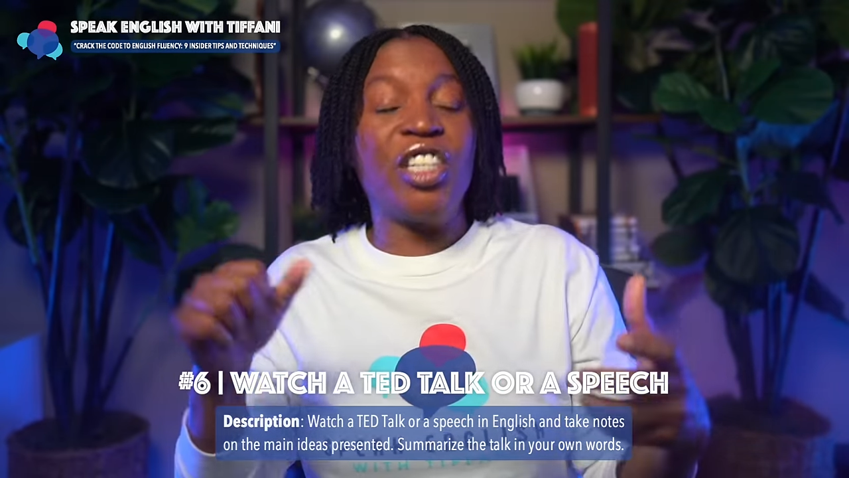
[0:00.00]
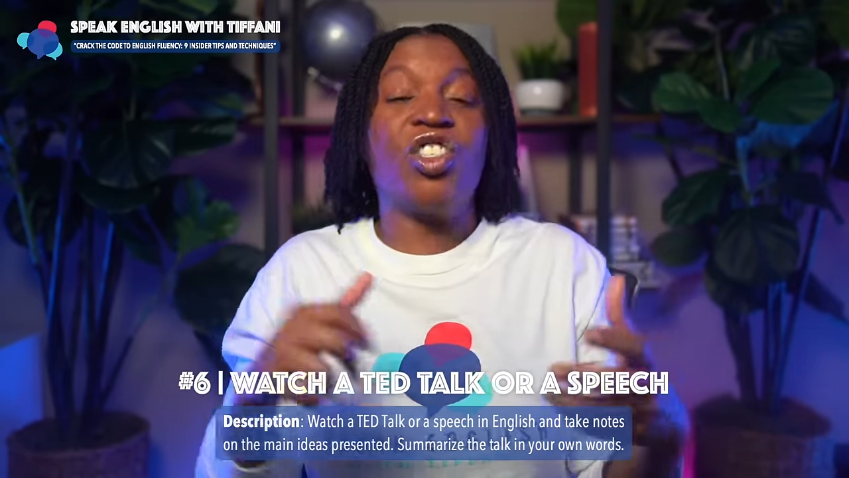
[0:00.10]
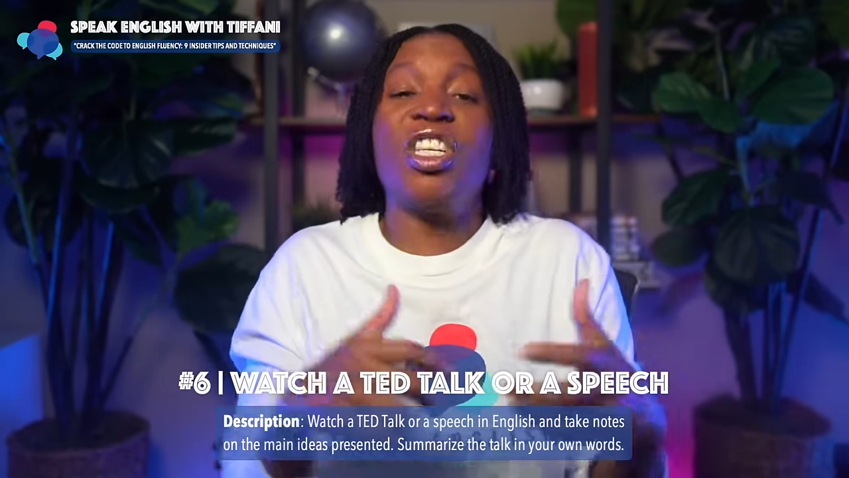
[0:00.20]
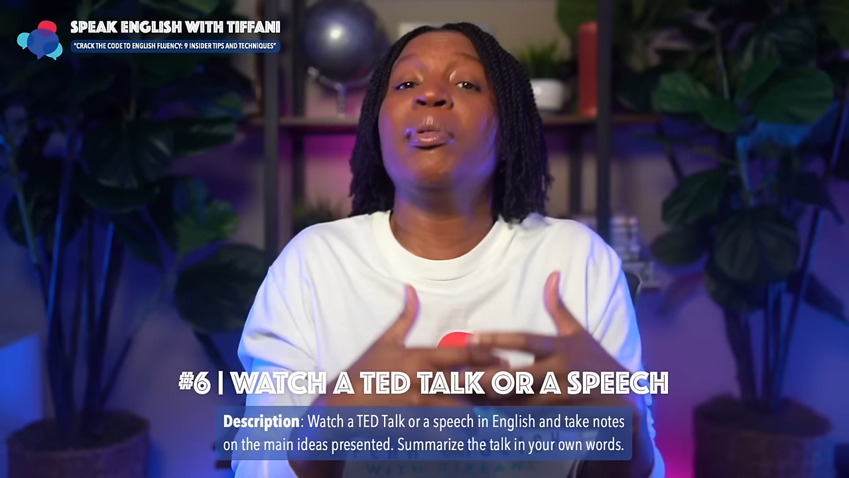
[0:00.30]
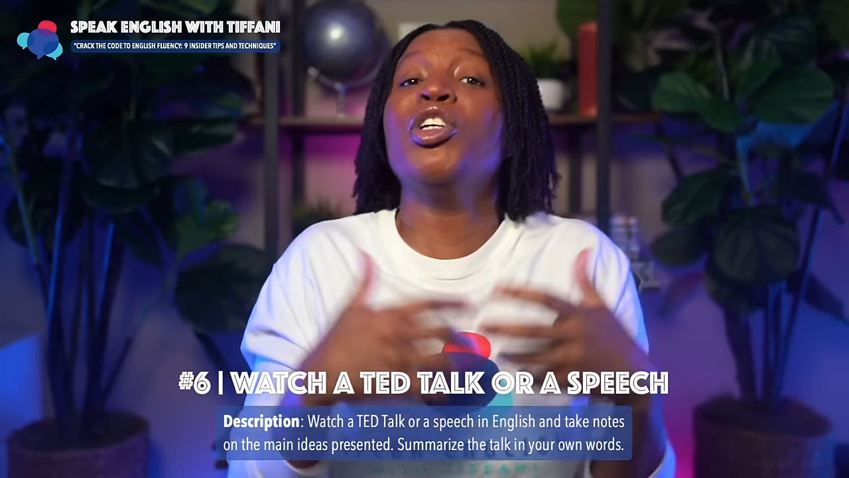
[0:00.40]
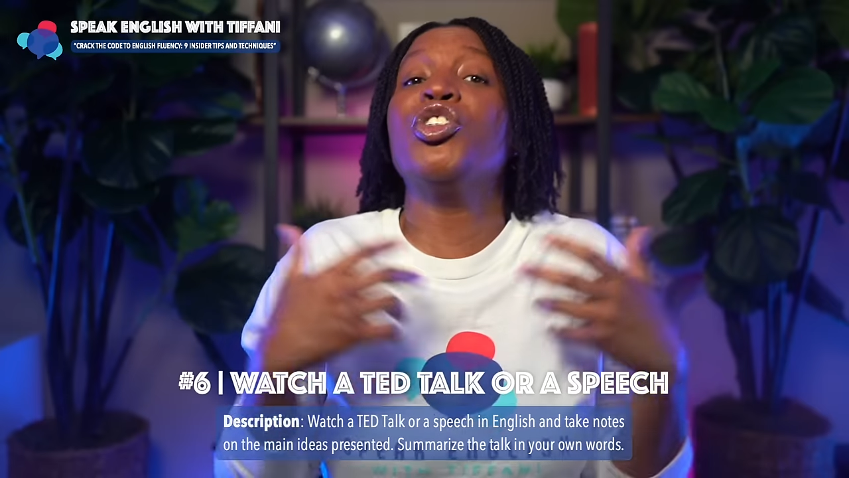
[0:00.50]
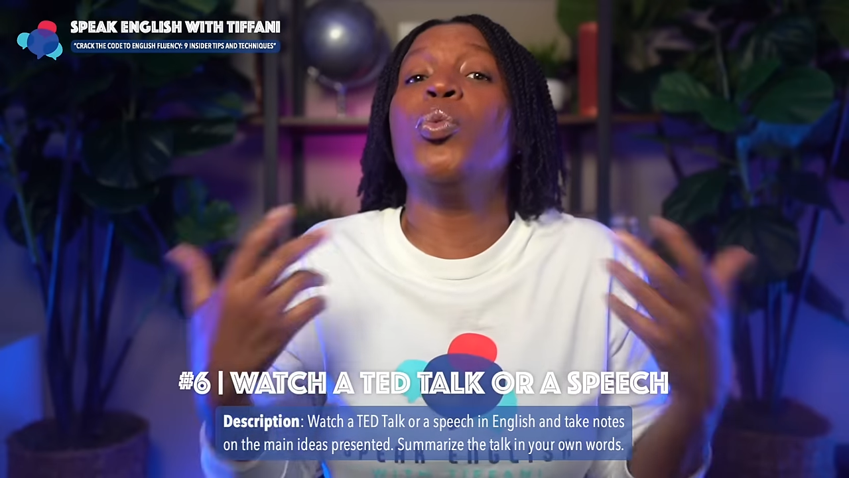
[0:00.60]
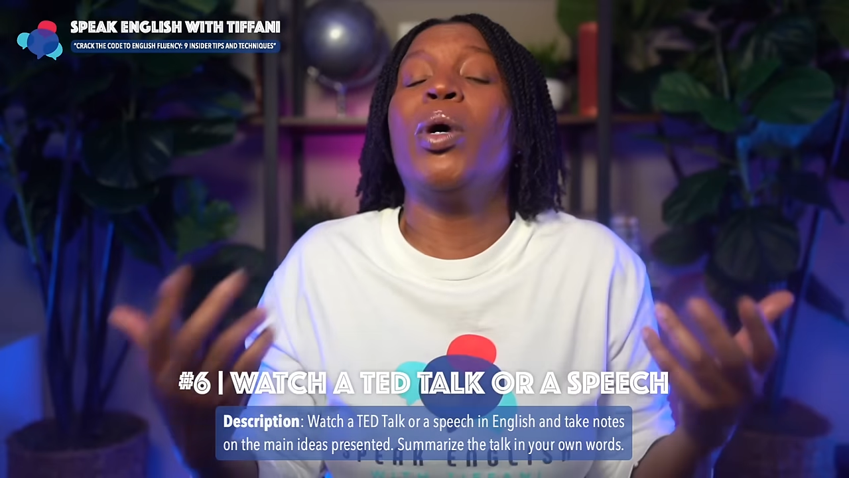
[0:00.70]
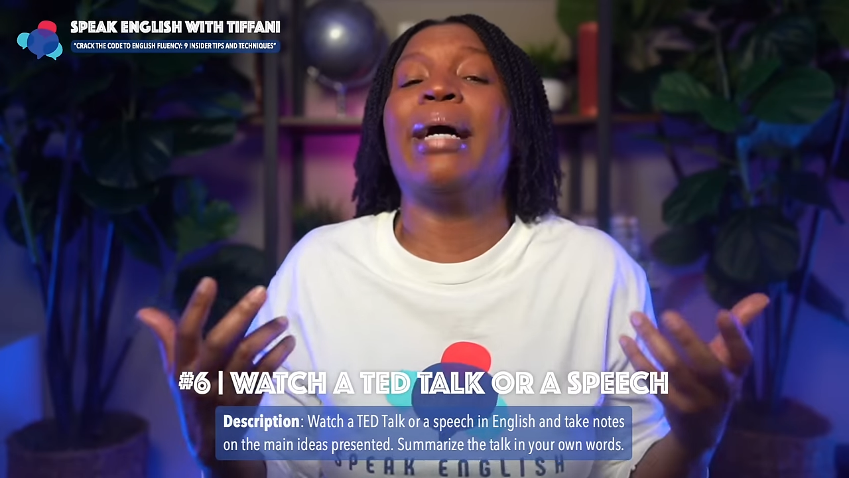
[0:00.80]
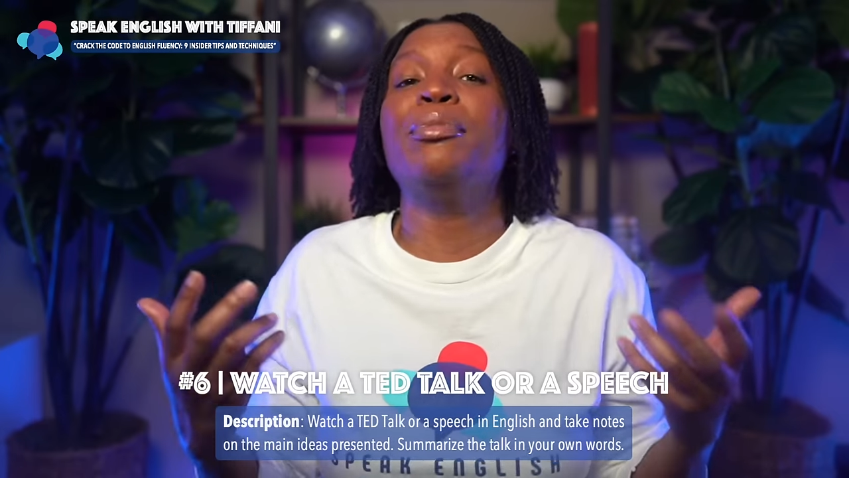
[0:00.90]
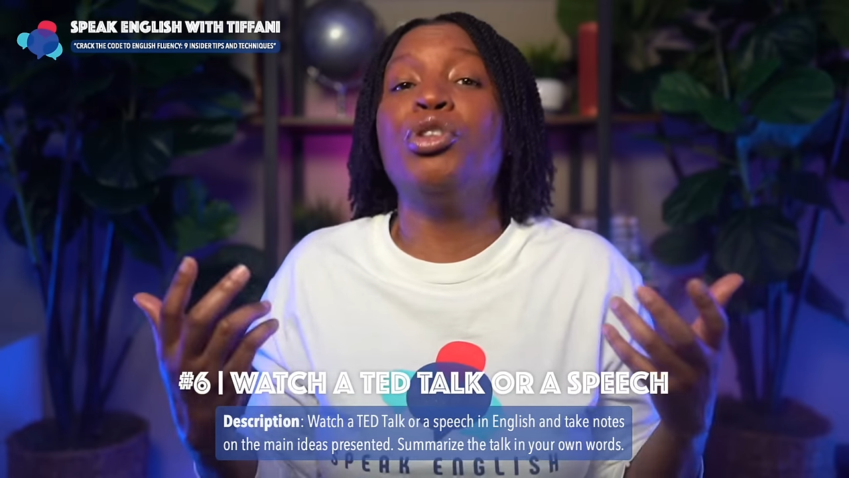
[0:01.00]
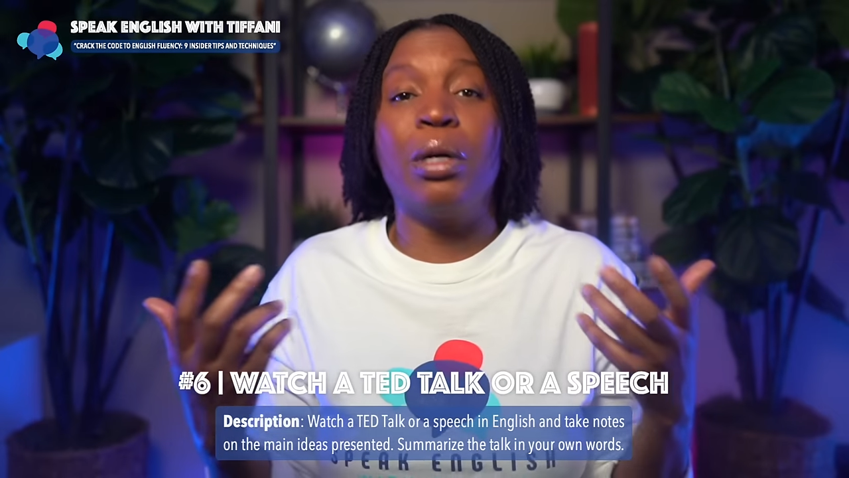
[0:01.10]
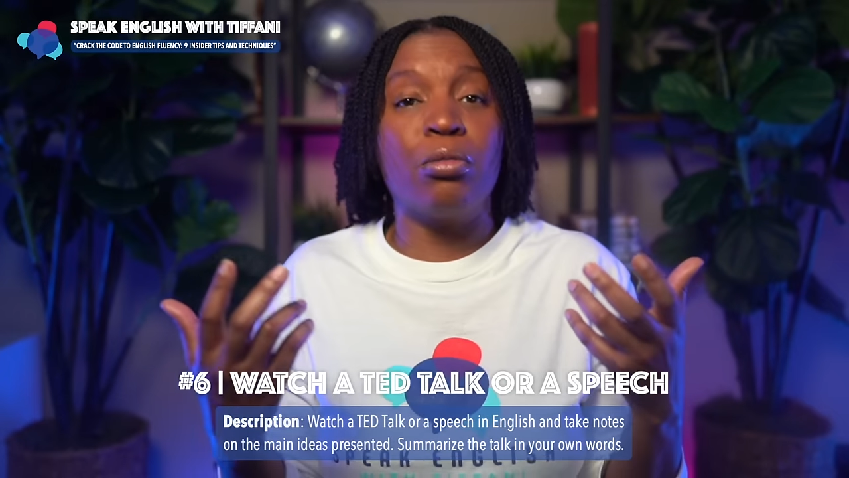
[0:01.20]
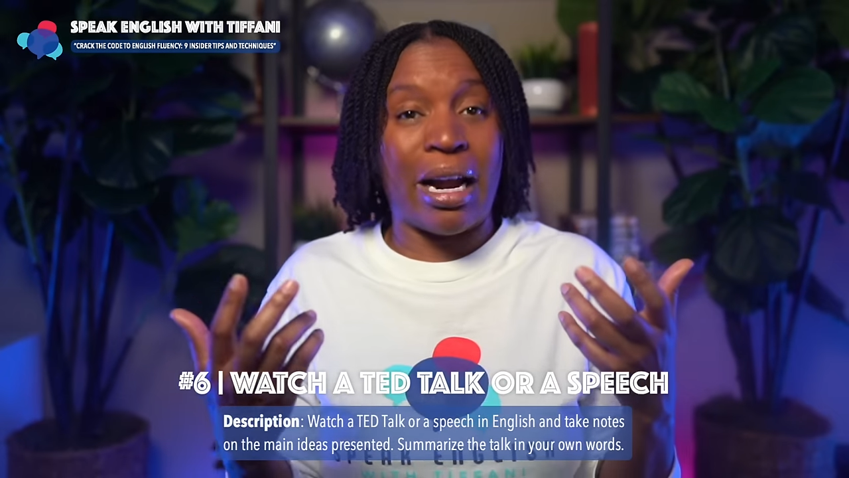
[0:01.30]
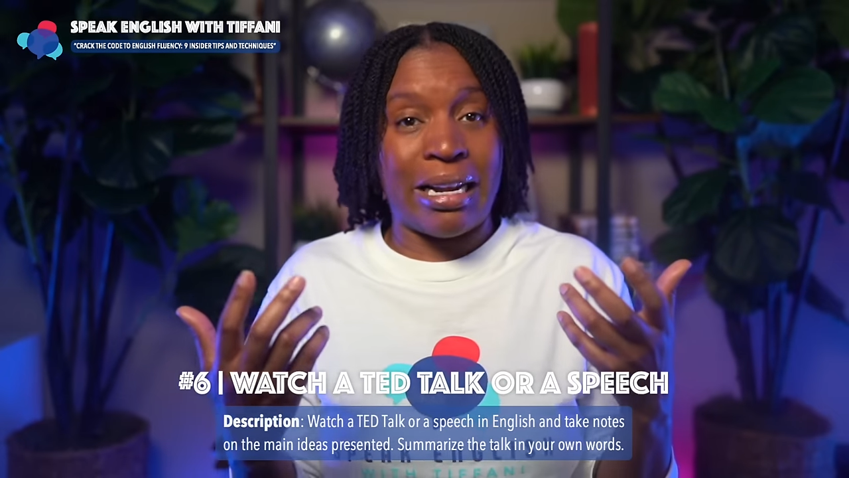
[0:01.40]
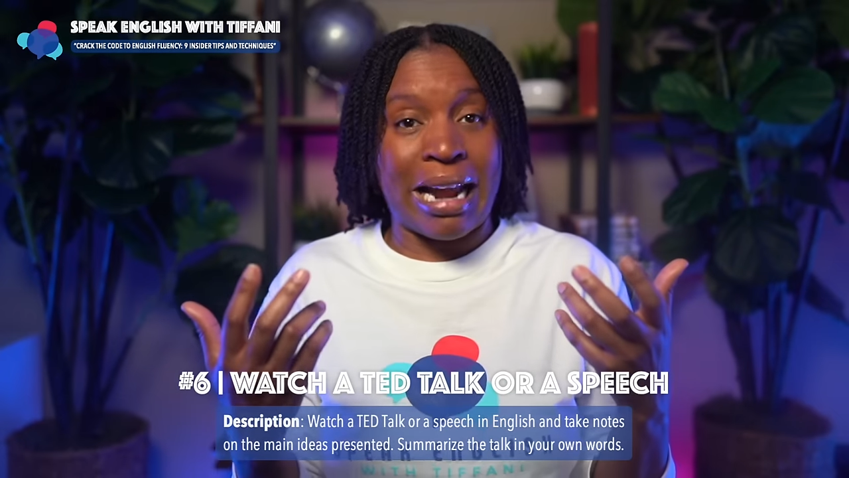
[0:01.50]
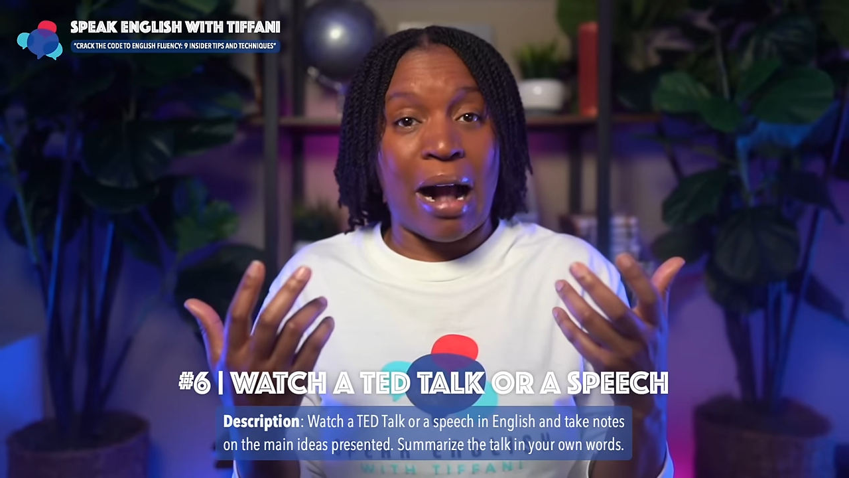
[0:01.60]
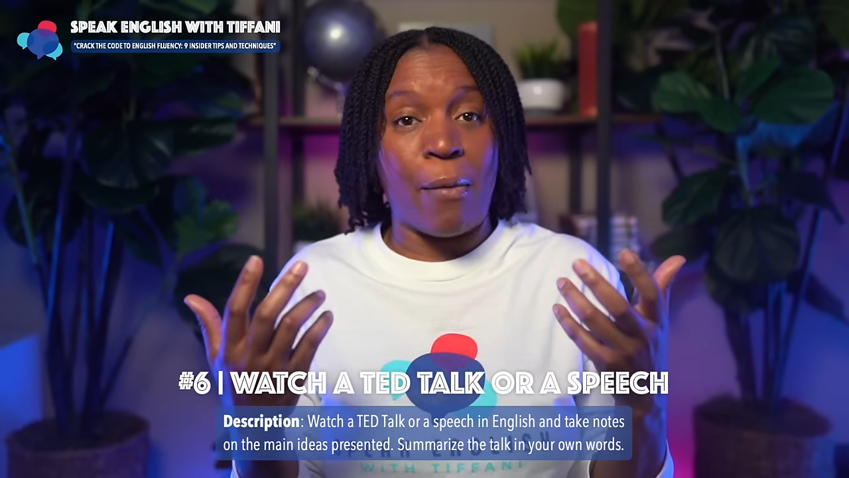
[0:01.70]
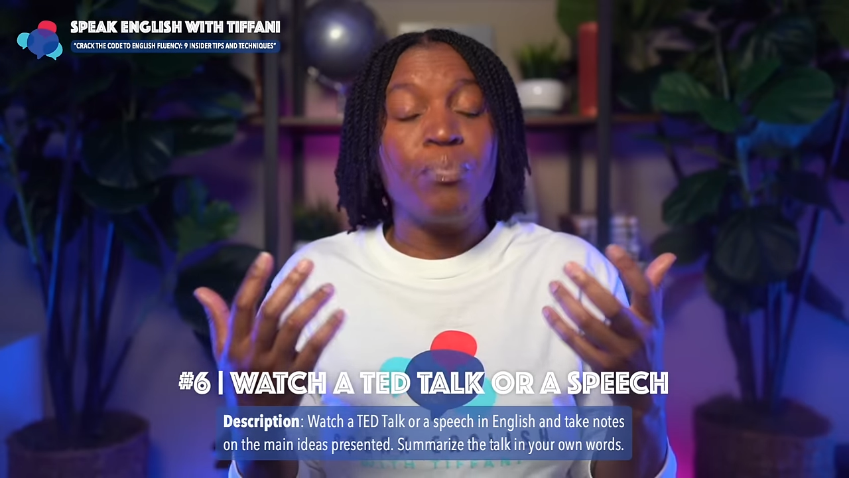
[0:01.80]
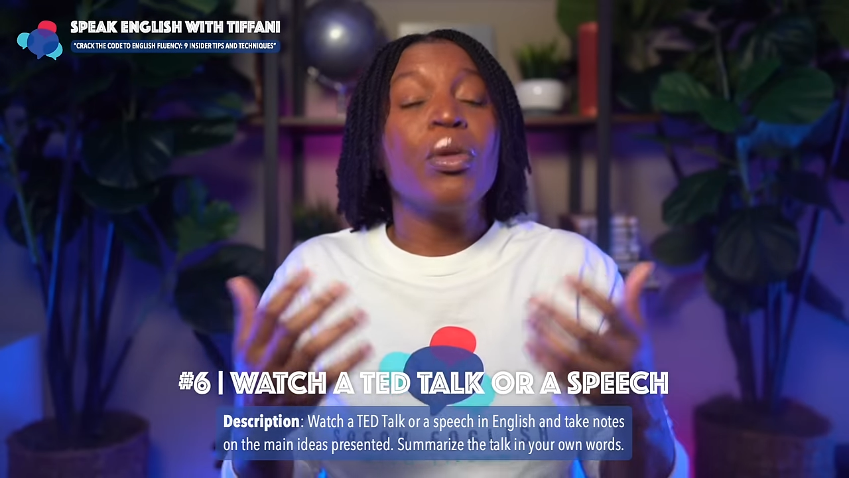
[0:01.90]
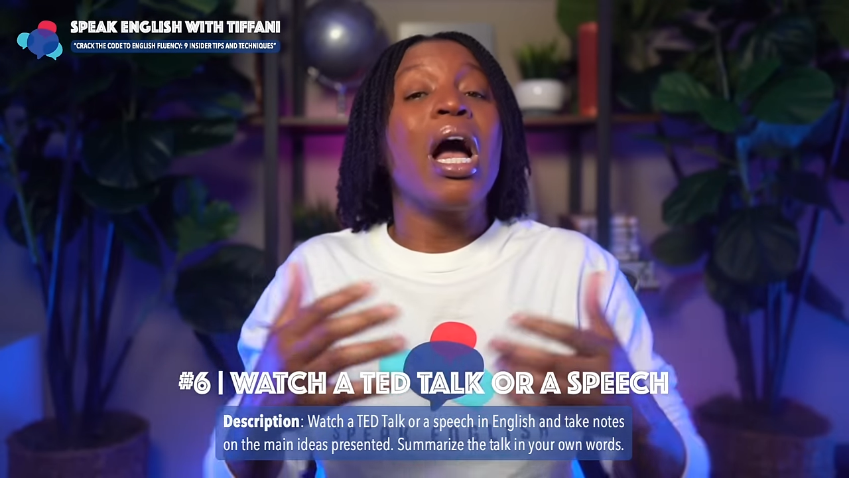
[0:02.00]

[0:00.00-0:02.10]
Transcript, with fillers: it's similar to what I'm doing right now.